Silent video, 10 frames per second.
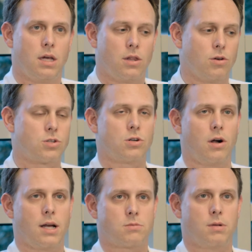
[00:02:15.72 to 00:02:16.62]
those are
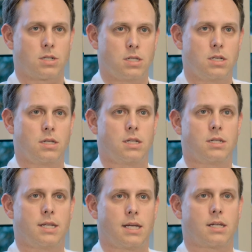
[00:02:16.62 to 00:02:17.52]
all aspects that you need to
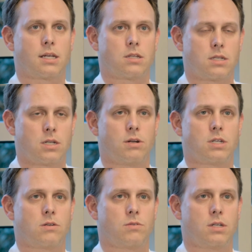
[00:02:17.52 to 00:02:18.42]
take into
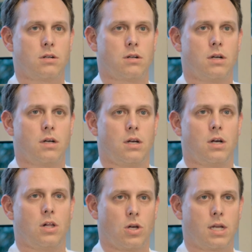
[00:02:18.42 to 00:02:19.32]
consideration when you're
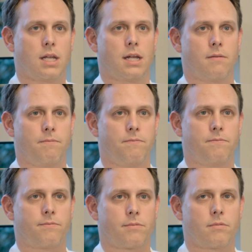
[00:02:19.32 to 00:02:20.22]
looking at
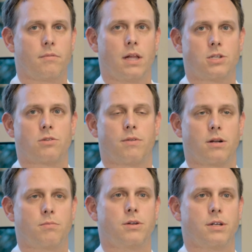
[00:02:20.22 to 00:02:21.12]
laser
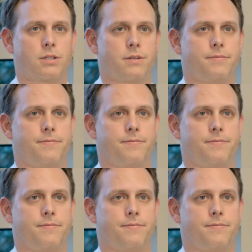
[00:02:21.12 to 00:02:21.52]
therapeutics.